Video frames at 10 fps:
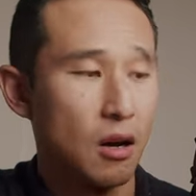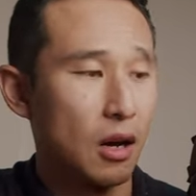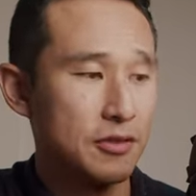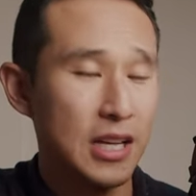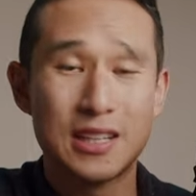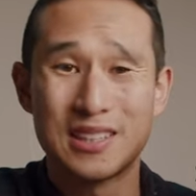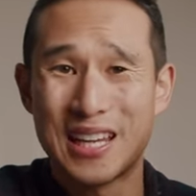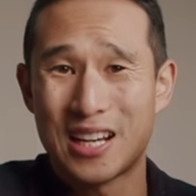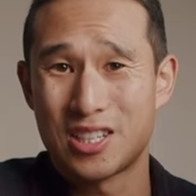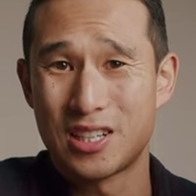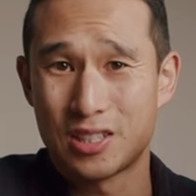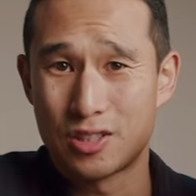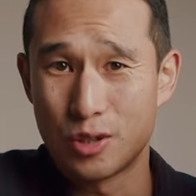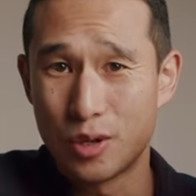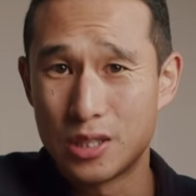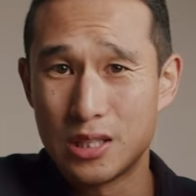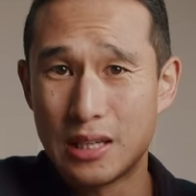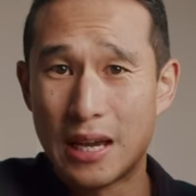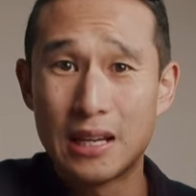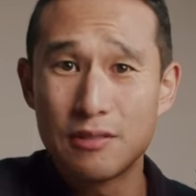I've taken the Action
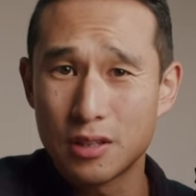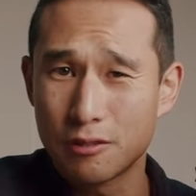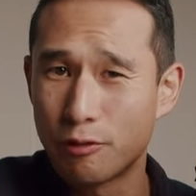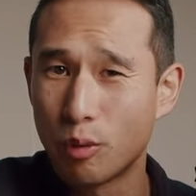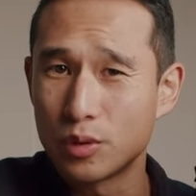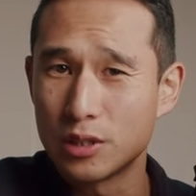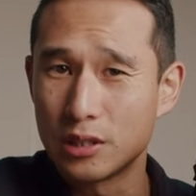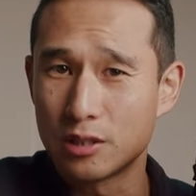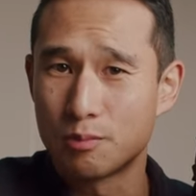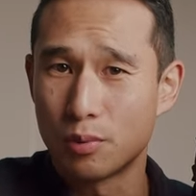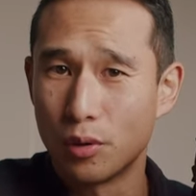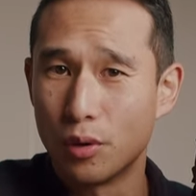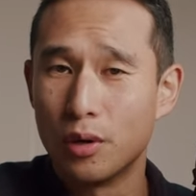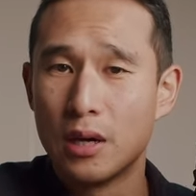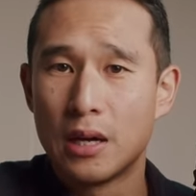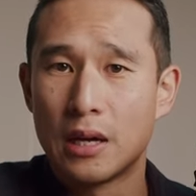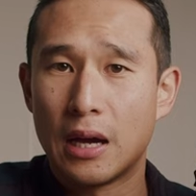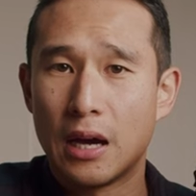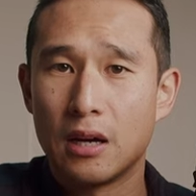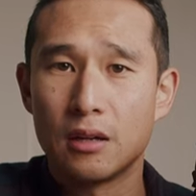X30 and even the 40 Explore
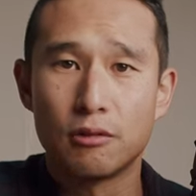uh,